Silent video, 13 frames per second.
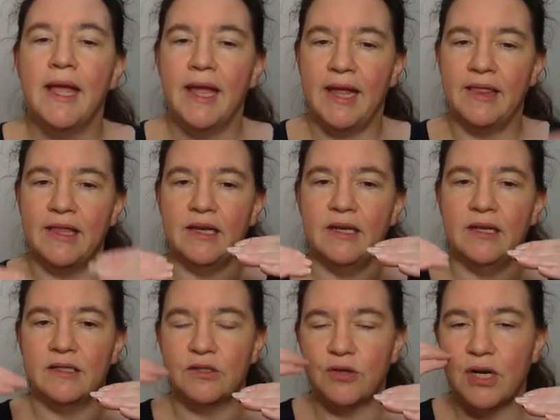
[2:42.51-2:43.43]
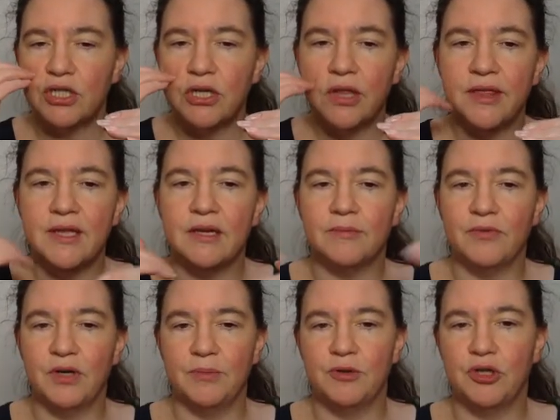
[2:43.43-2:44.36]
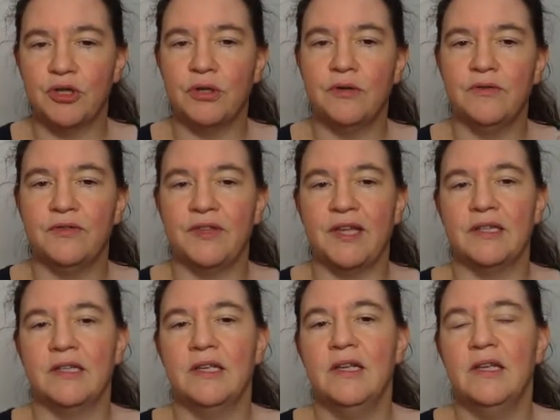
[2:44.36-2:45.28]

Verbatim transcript: And then a structural theorem for elliptic curve that